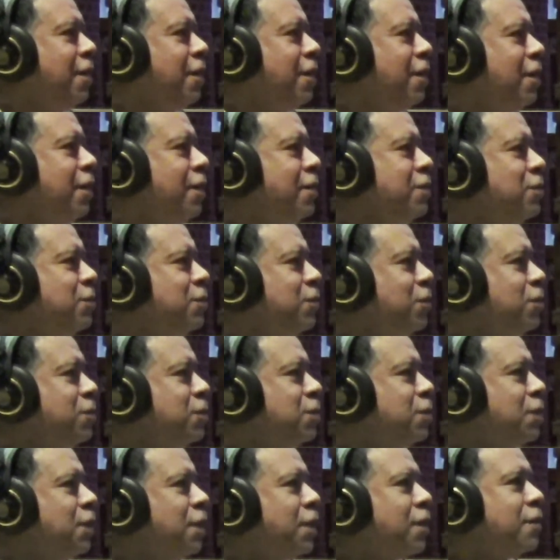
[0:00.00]
And so
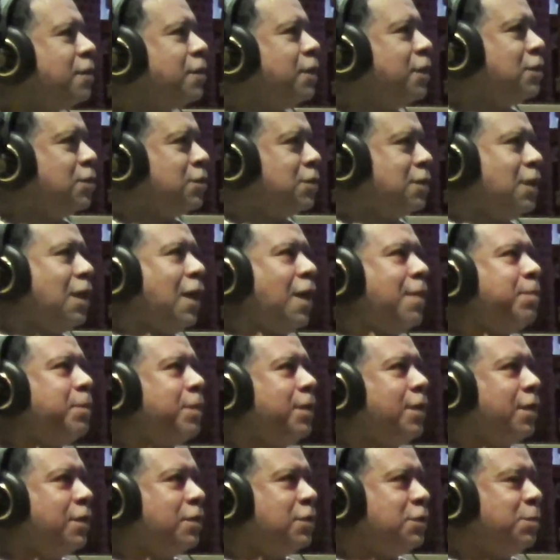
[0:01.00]
it's like it's
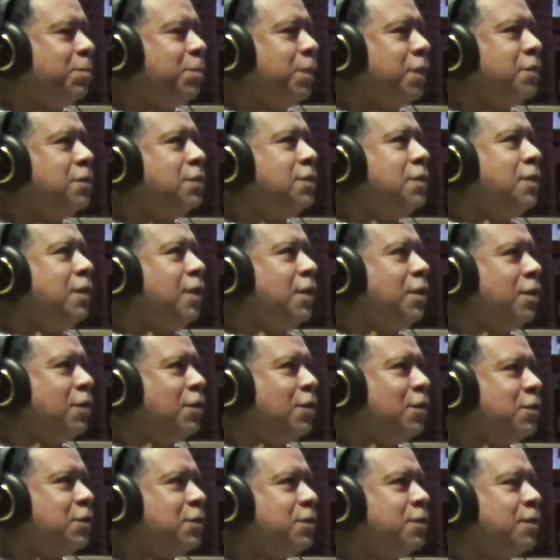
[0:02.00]
sloppy and it's messy and it
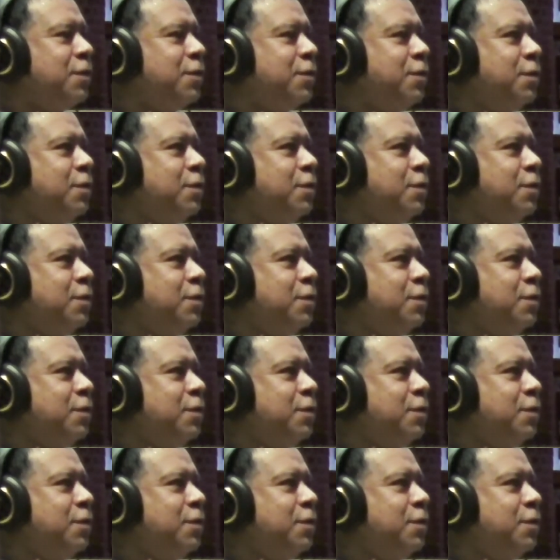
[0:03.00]
looks